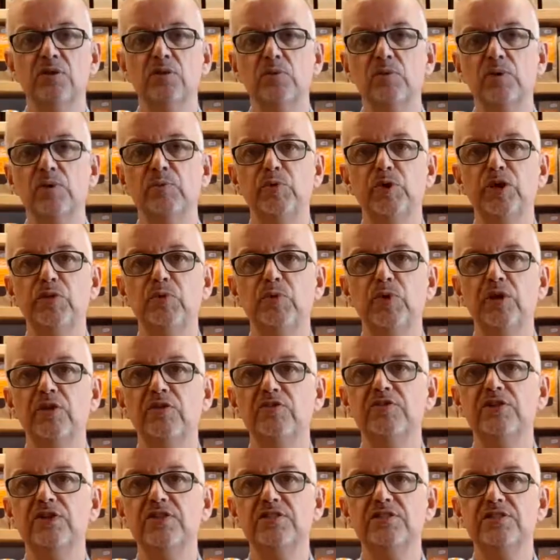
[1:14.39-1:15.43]
we bring one
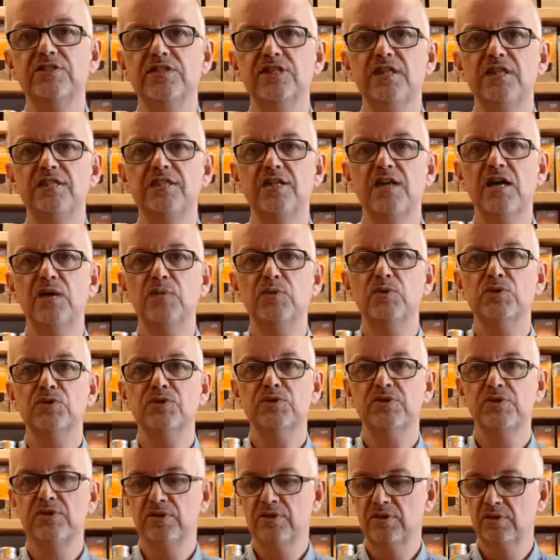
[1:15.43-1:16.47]
of these tea
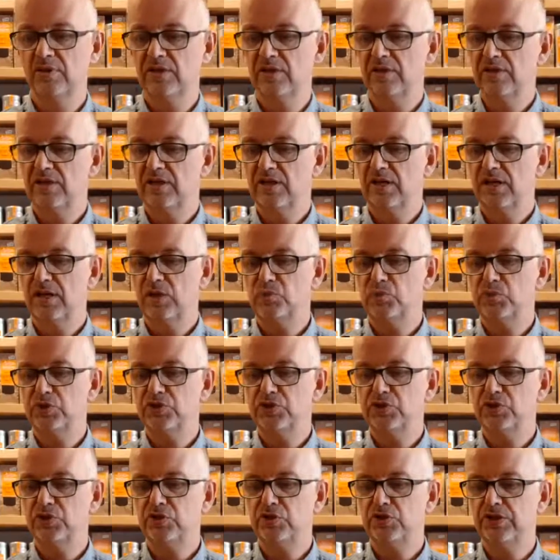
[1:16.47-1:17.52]
timers and we
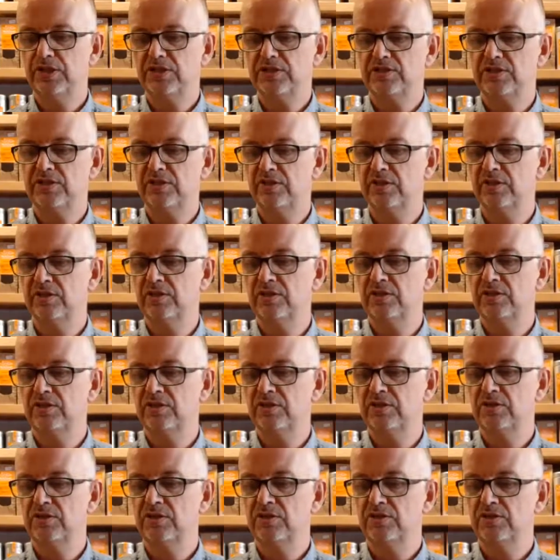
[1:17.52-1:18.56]
turn it
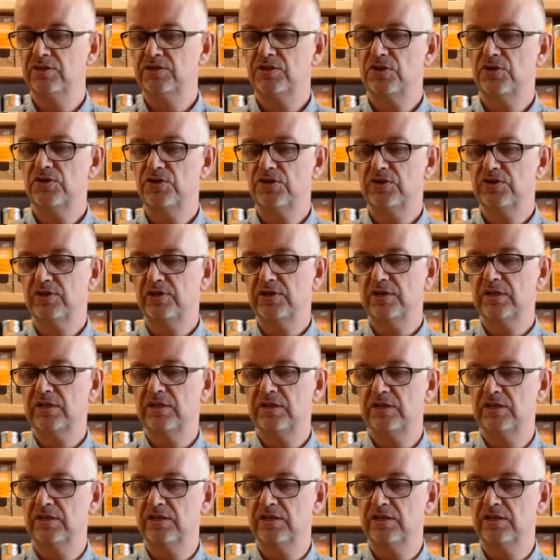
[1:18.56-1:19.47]
so that the